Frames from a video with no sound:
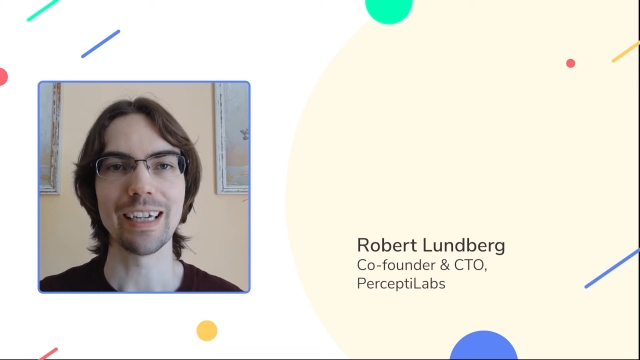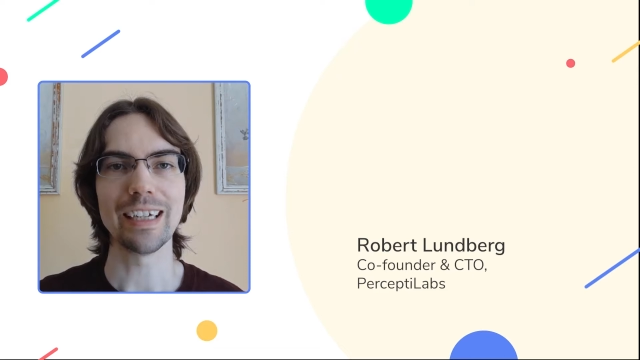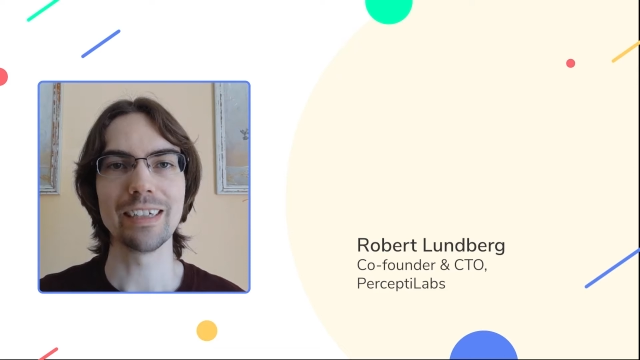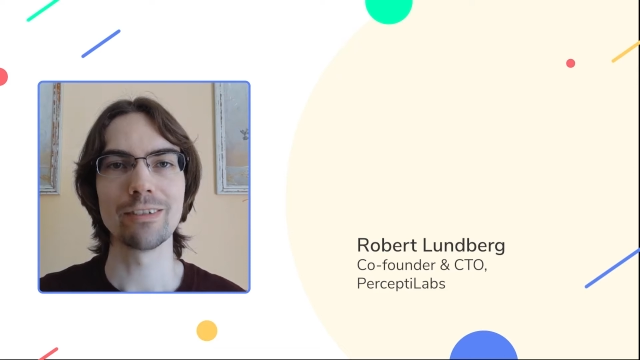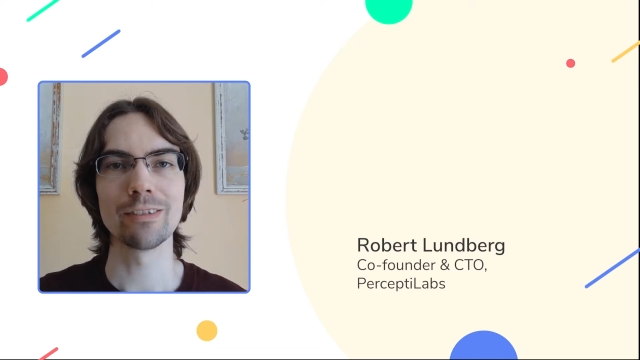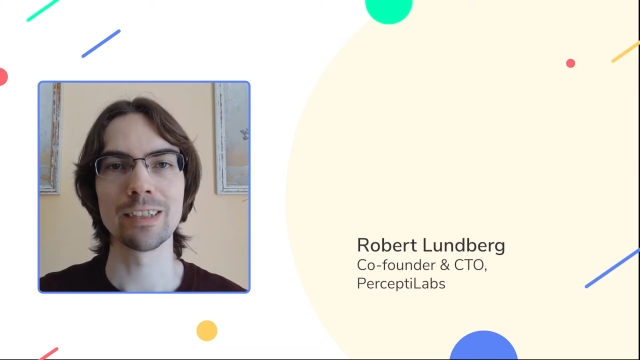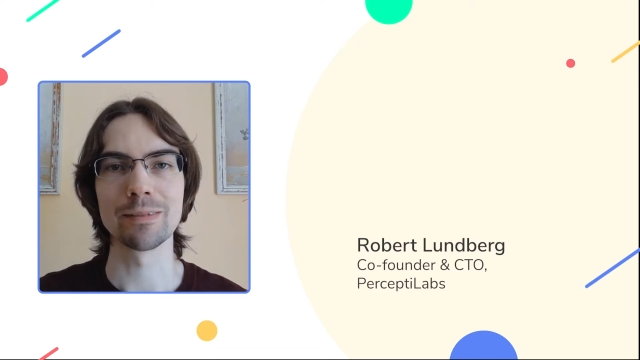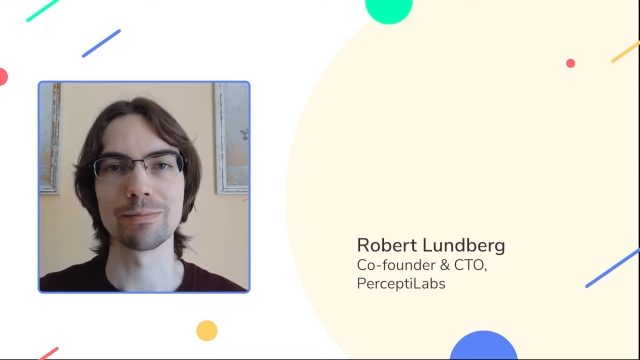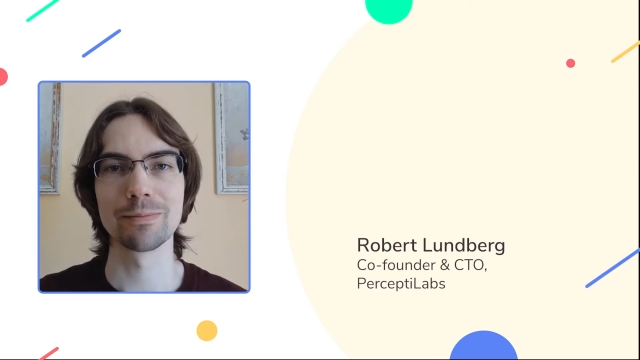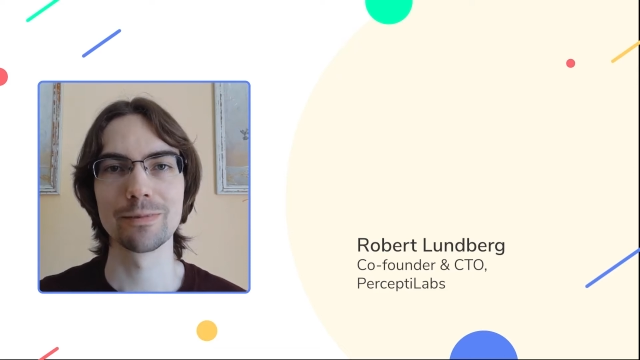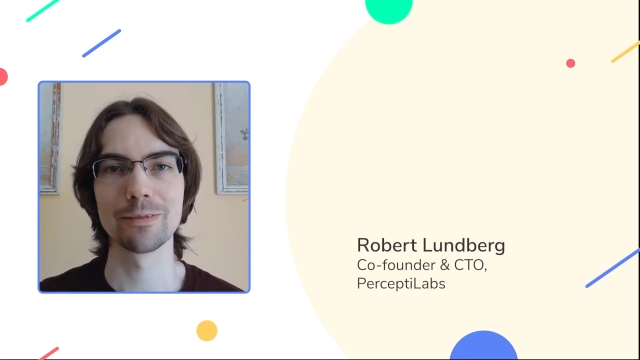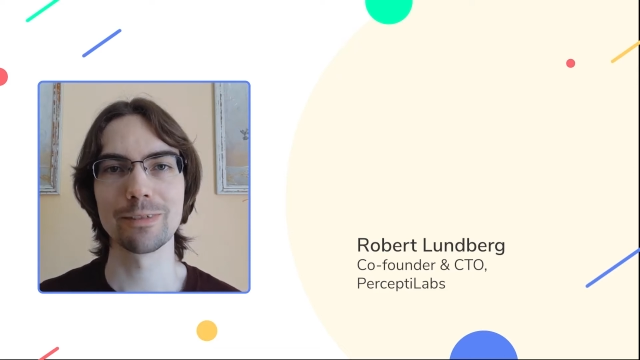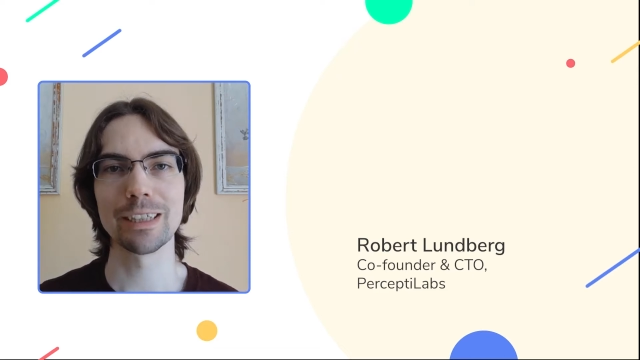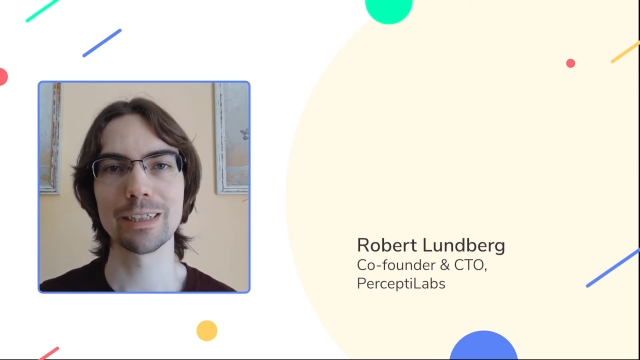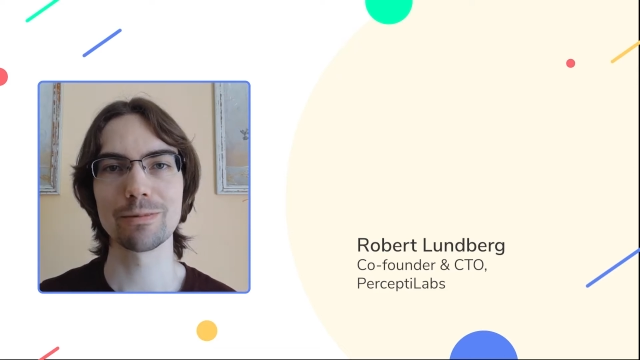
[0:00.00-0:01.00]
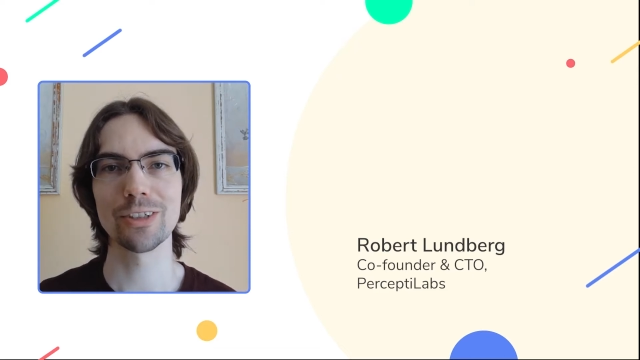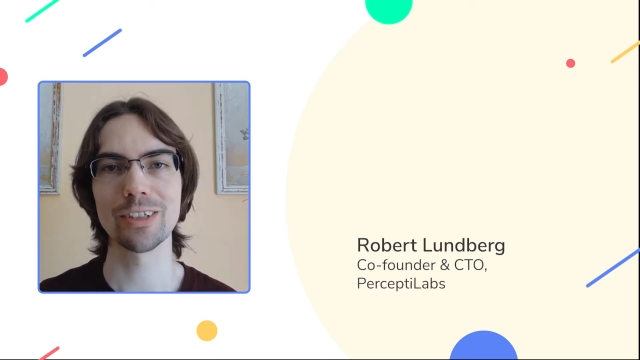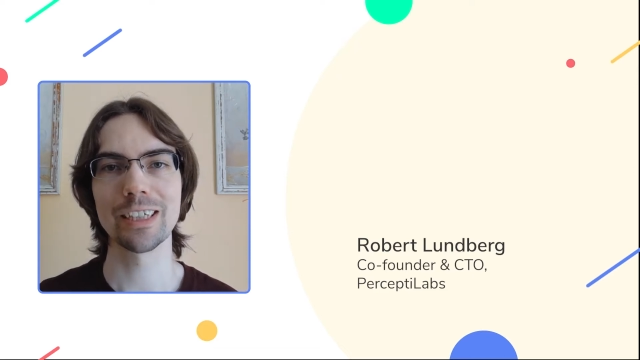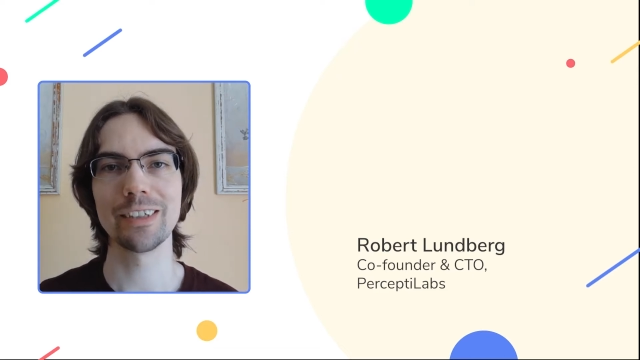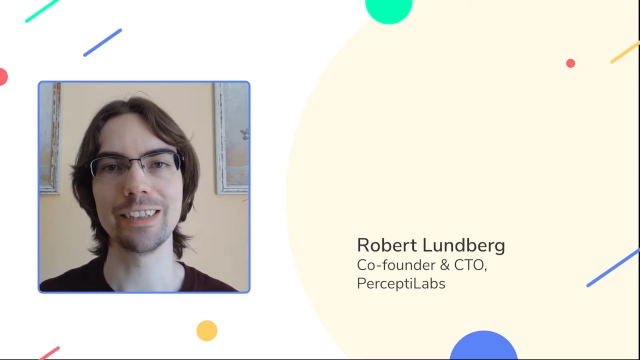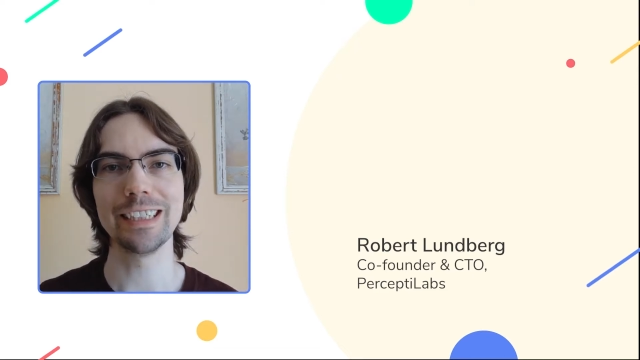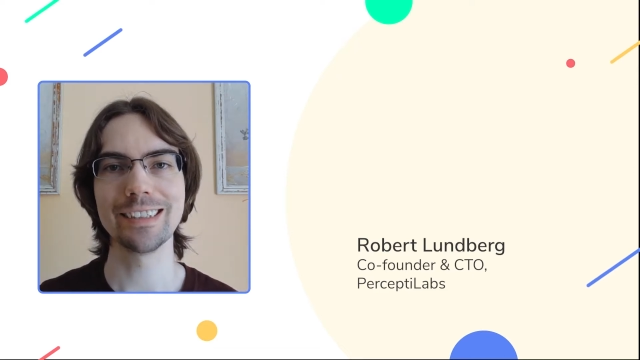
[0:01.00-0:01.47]
Hi everyone, welcome to
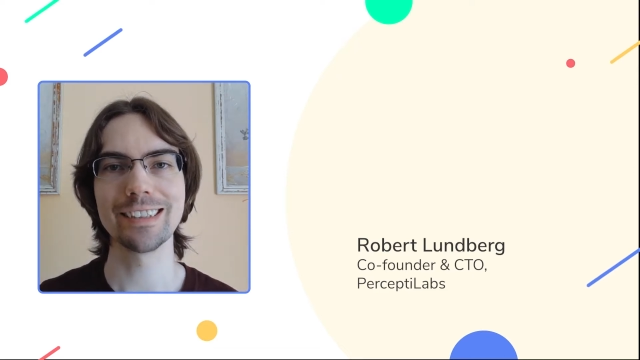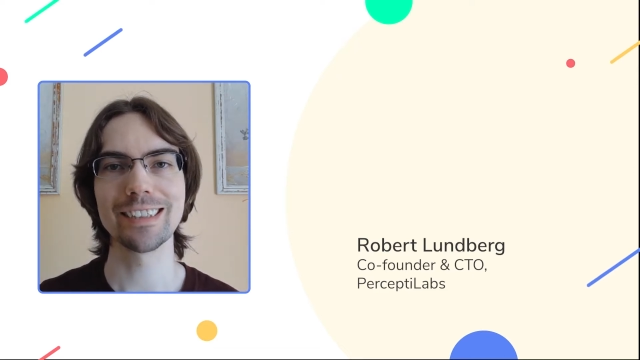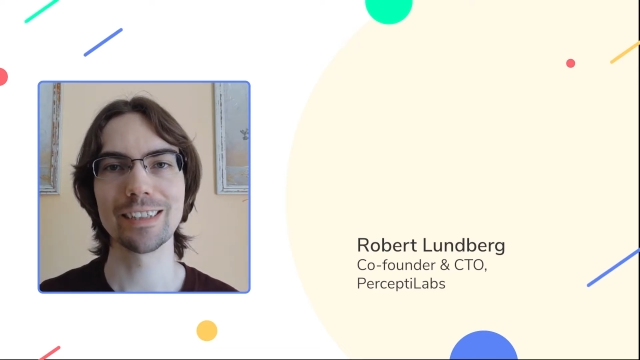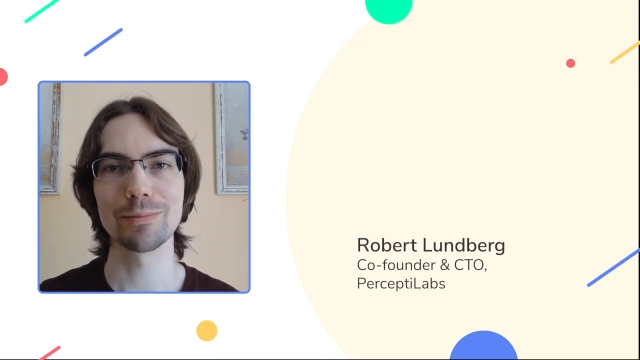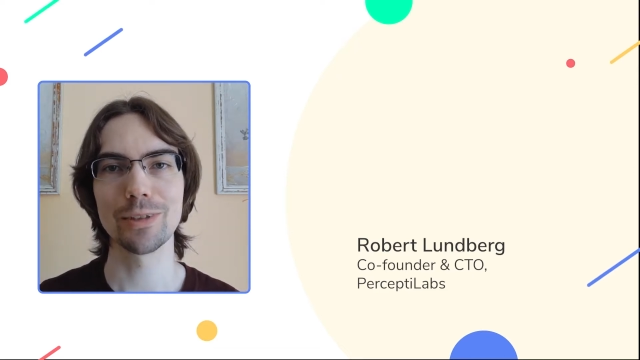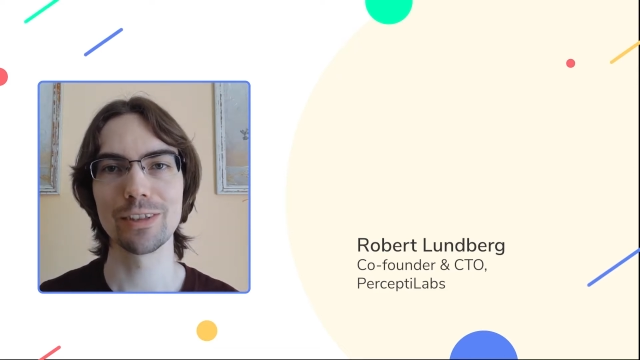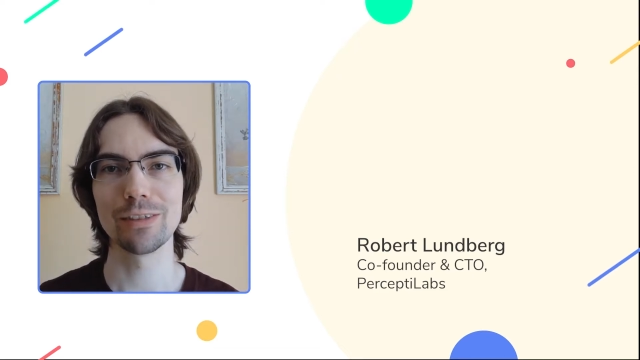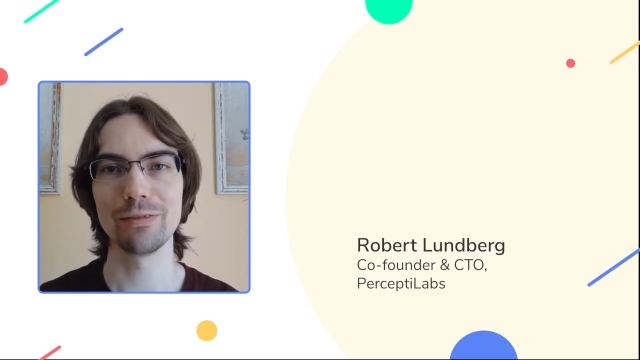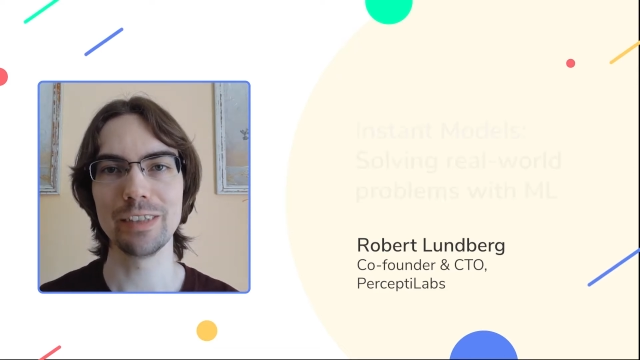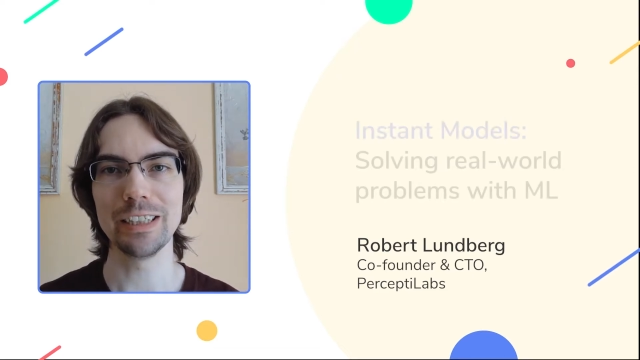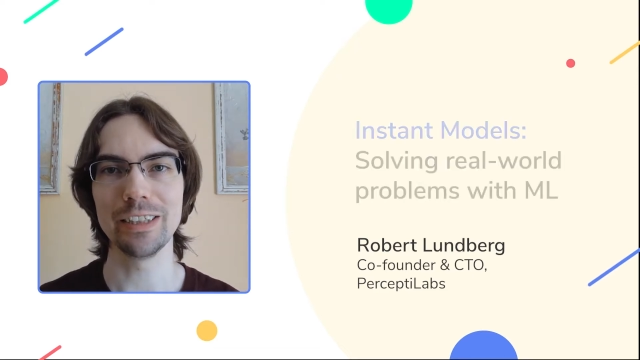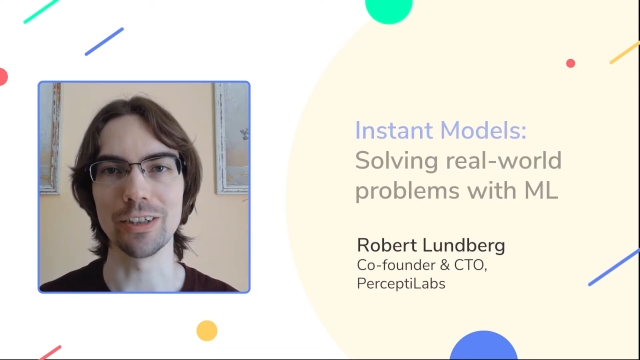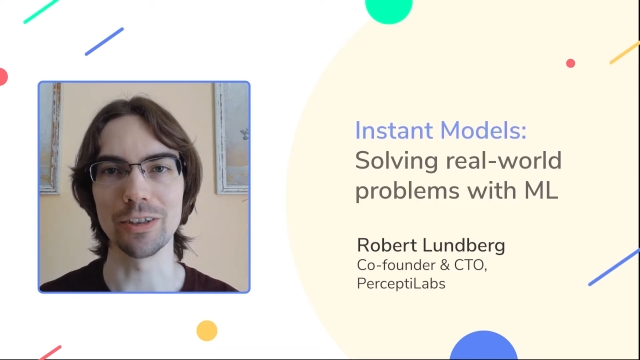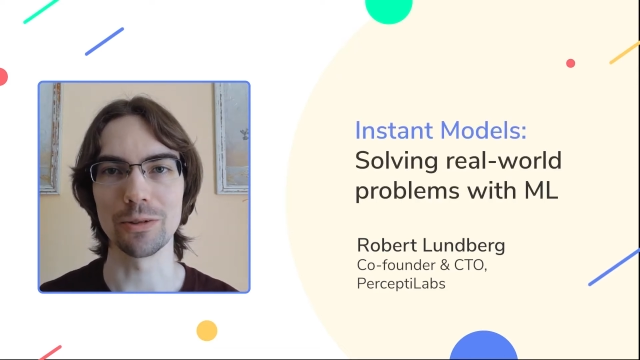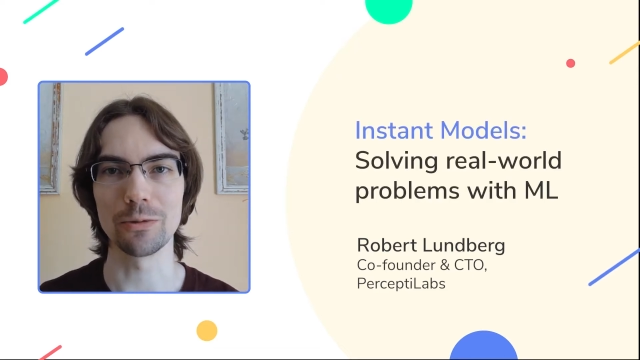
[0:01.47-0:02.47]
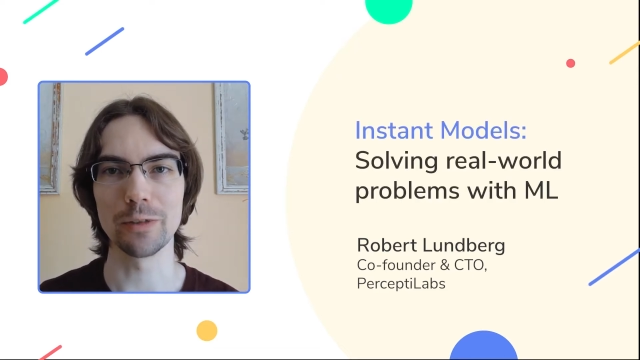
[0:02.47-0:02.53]
another instant model video